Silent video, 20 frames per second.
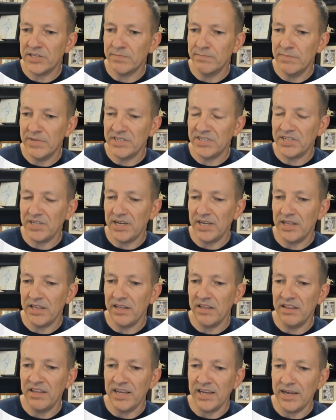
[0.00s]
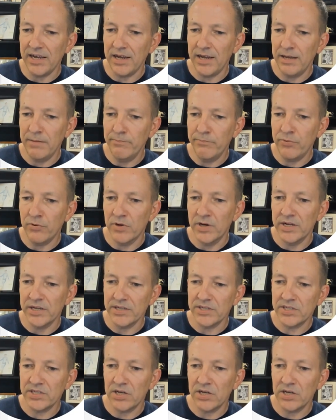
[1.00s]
it's missing the input.